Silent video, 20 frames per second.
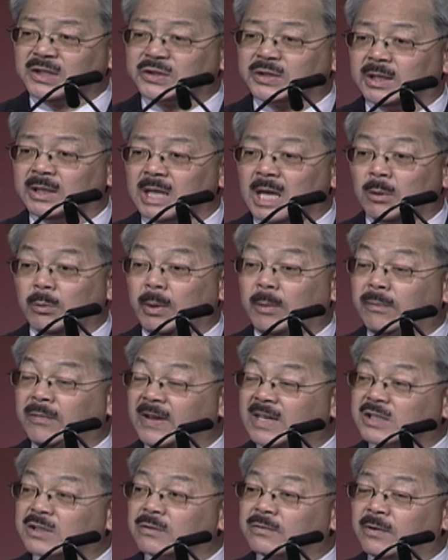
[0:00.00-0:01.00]
it, and we
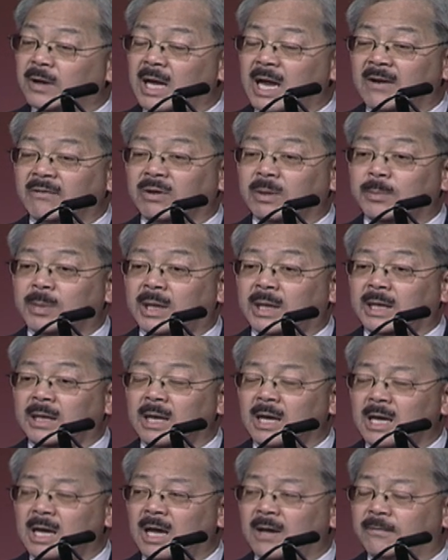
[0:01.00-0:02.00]
fix it for everybody
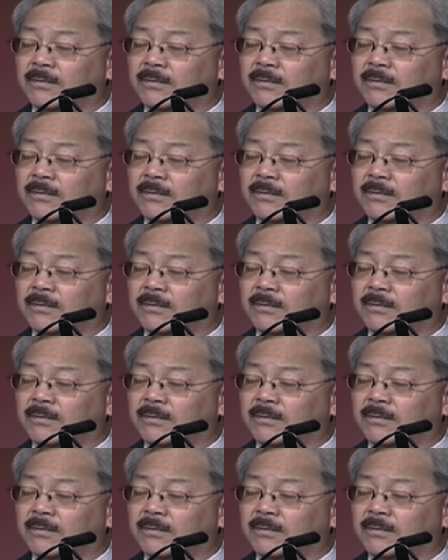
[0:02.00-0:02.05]
and